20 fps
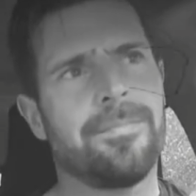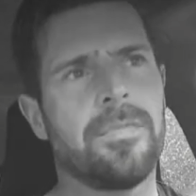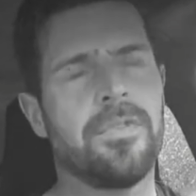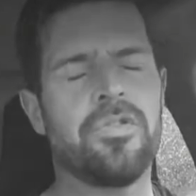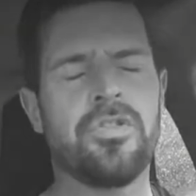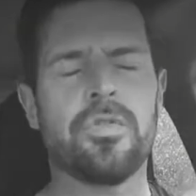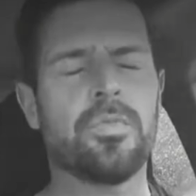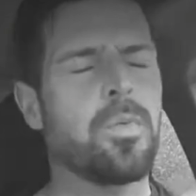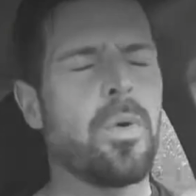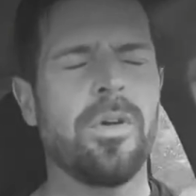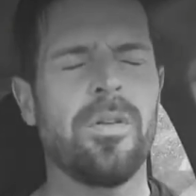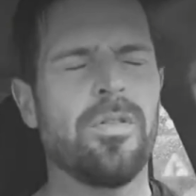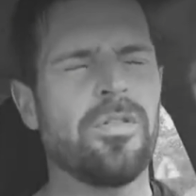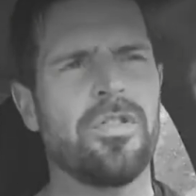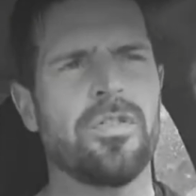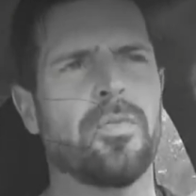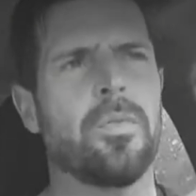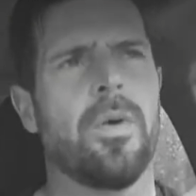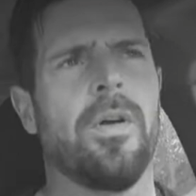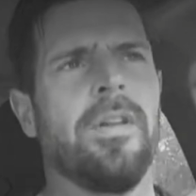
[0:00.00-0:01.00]
just
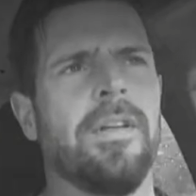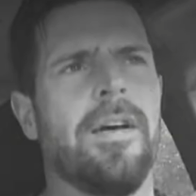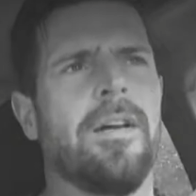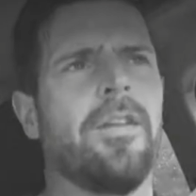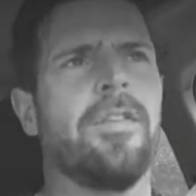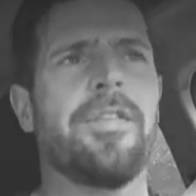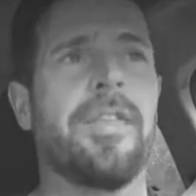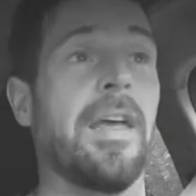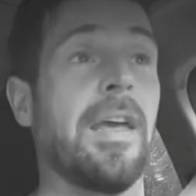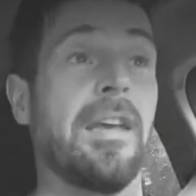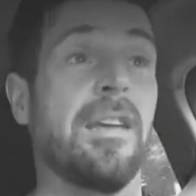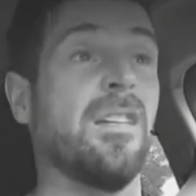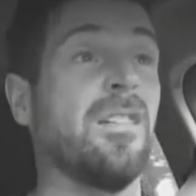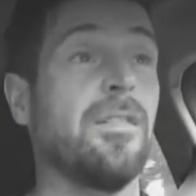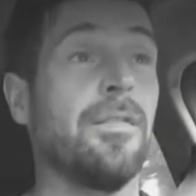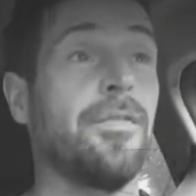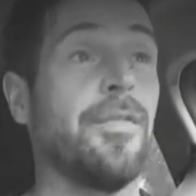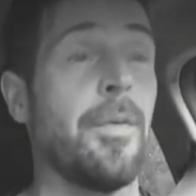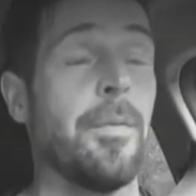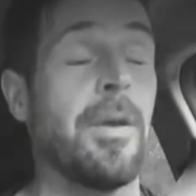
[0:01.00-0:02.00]
one little
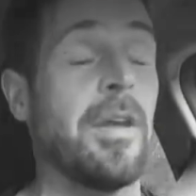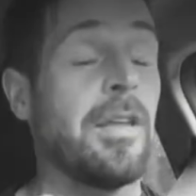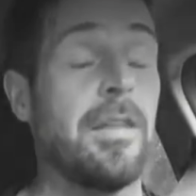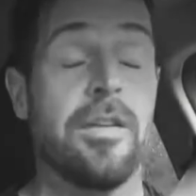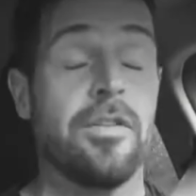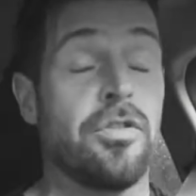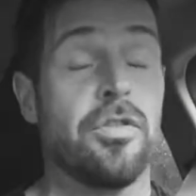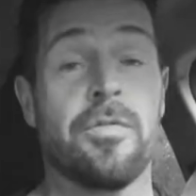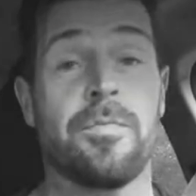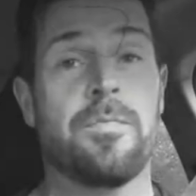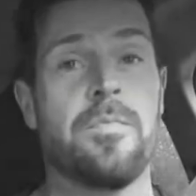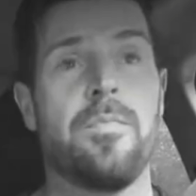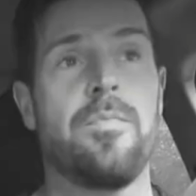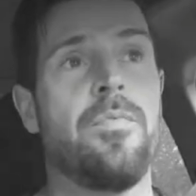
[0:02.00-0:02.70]
thing for me that just